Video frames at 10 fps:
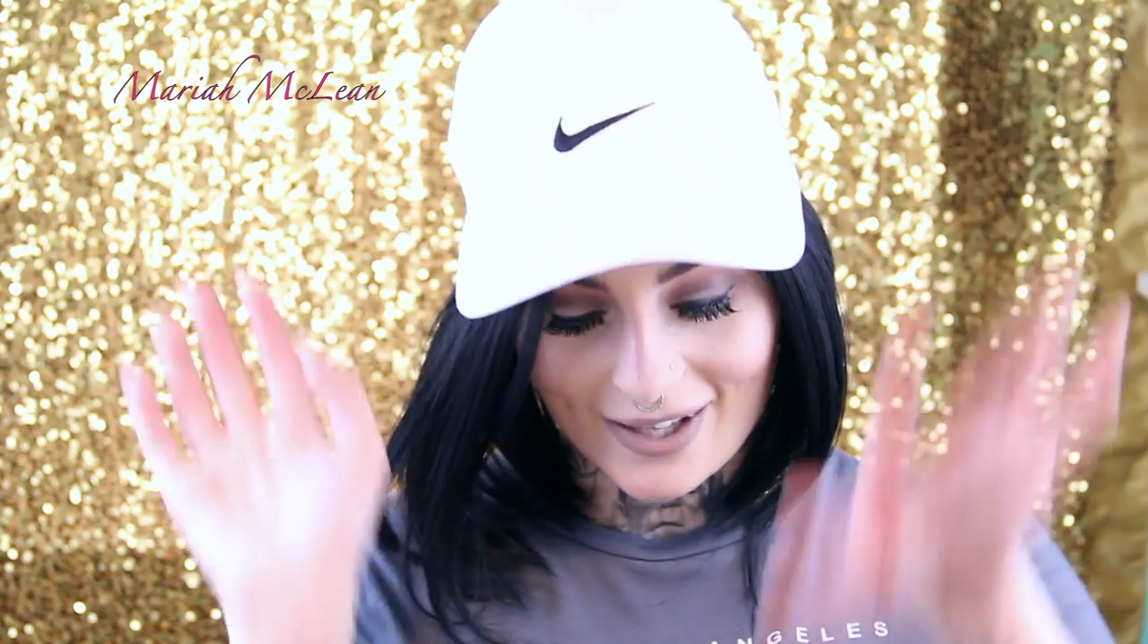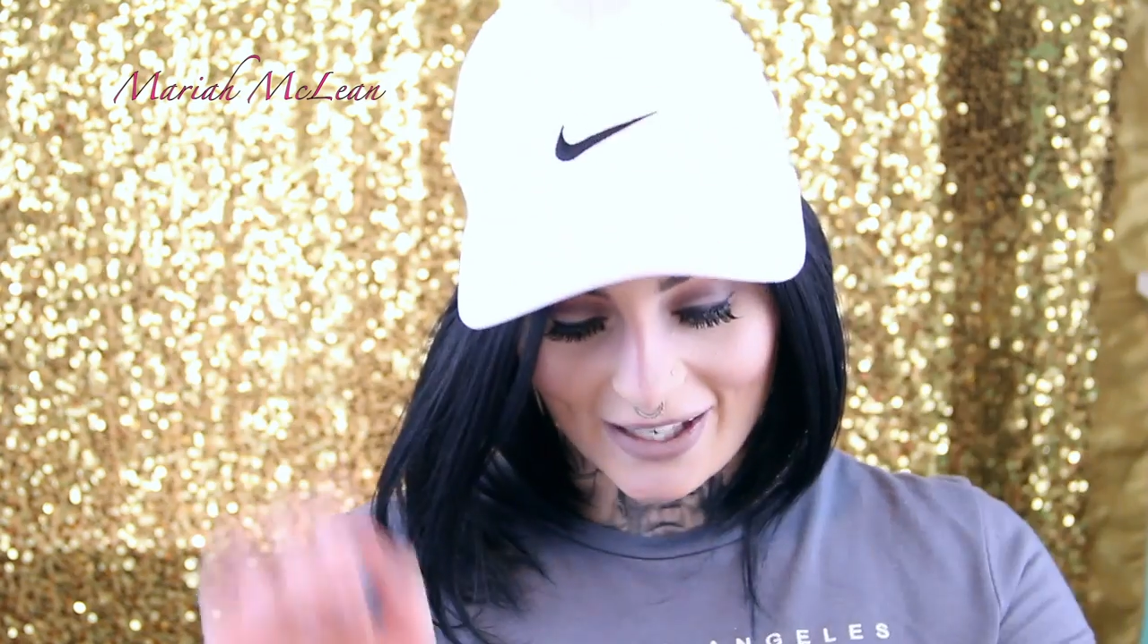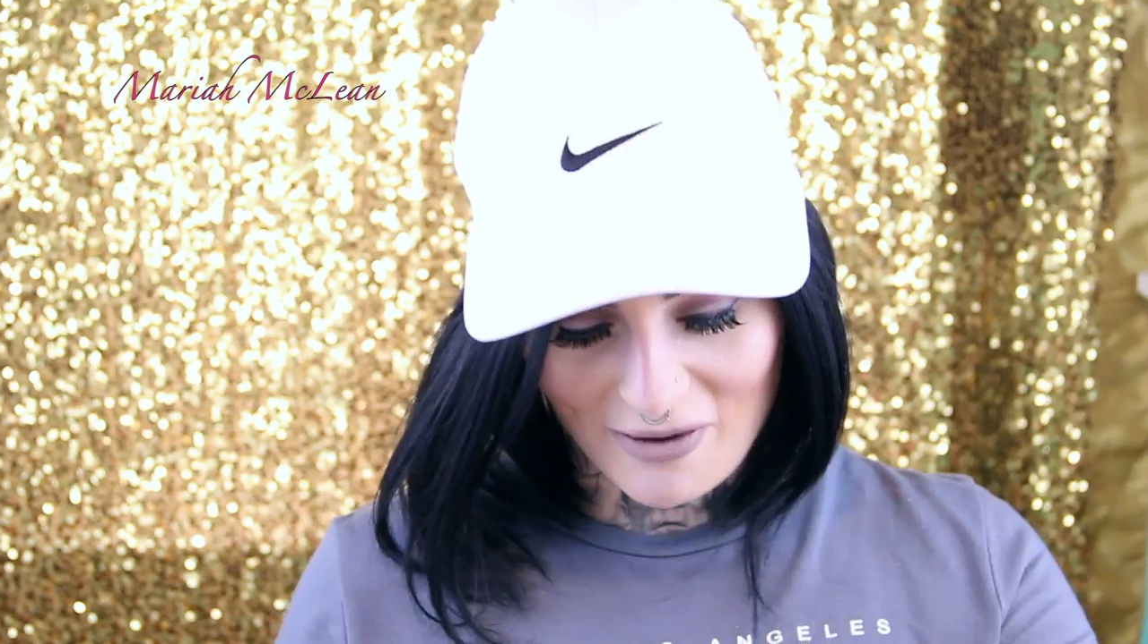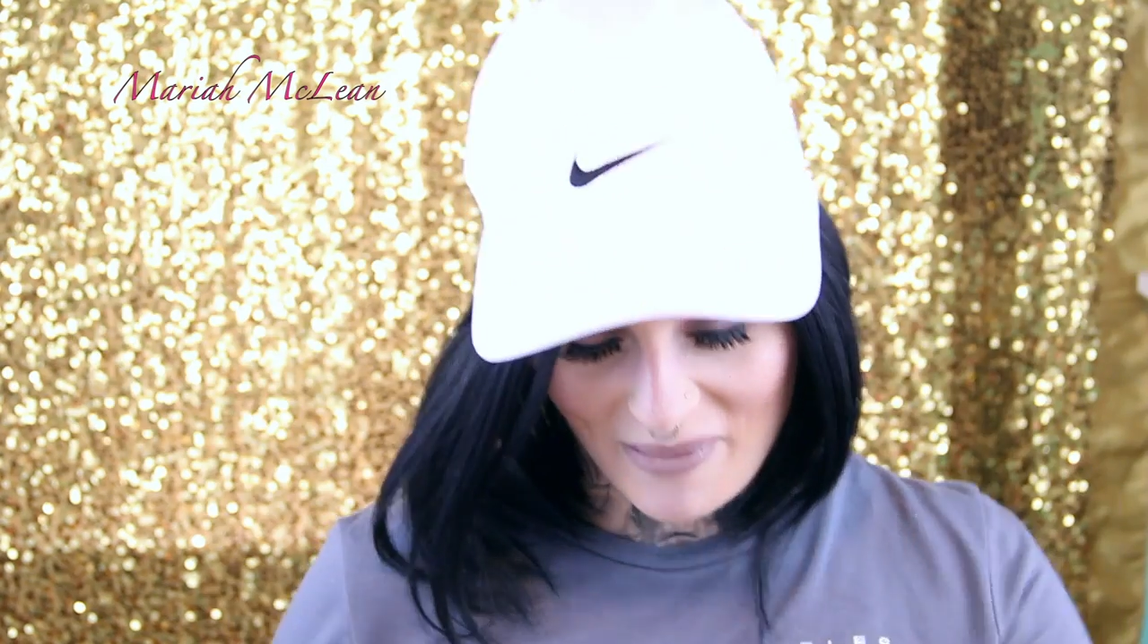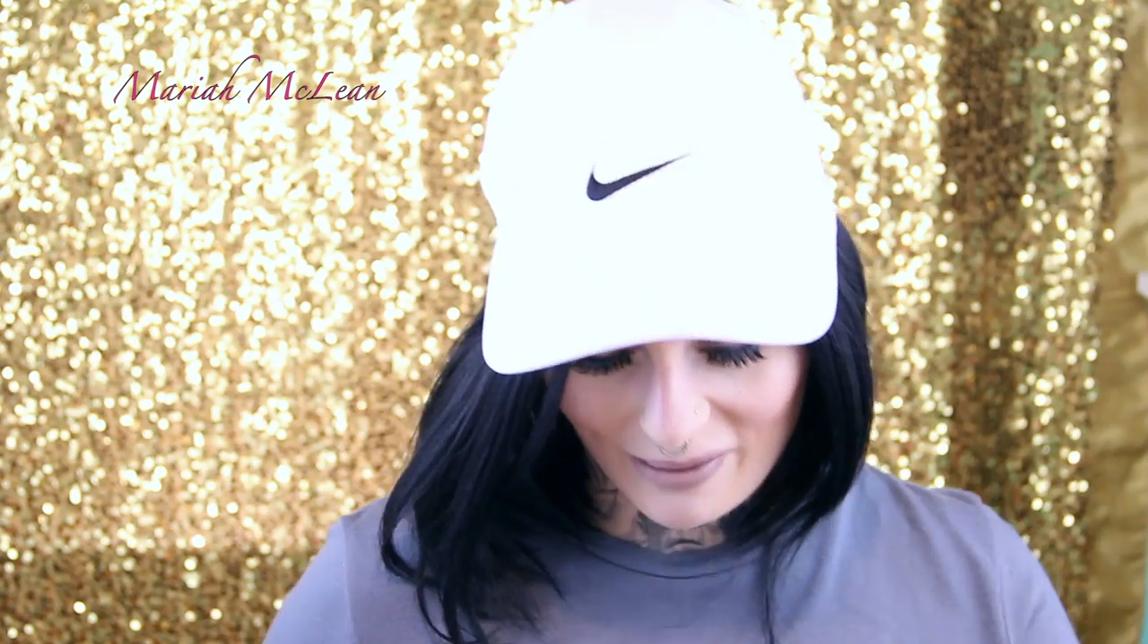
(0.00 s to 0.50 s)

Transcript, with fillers: thought I'd